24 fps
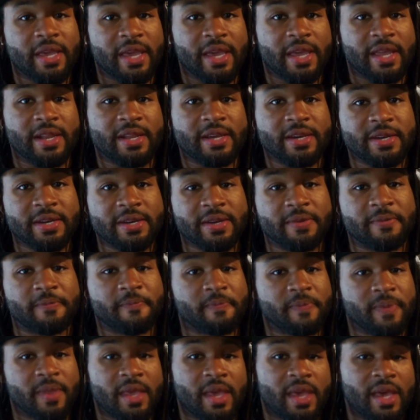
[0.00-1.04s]
And uh,
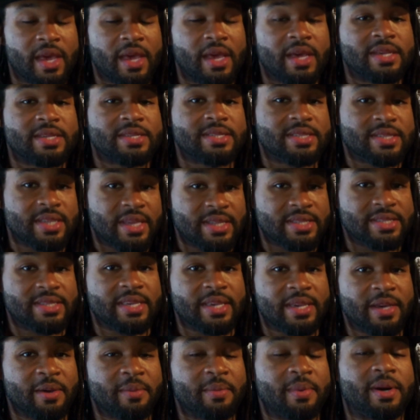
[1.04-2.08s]
sent
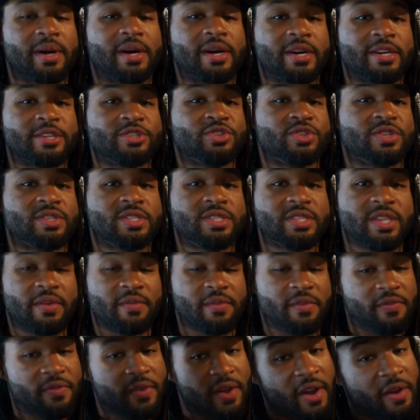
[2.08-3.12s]
him one hundred
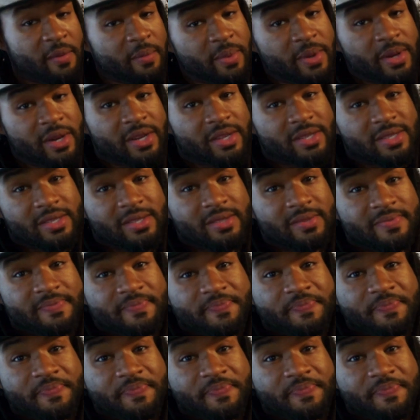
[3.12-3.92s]
seventy-five bucks.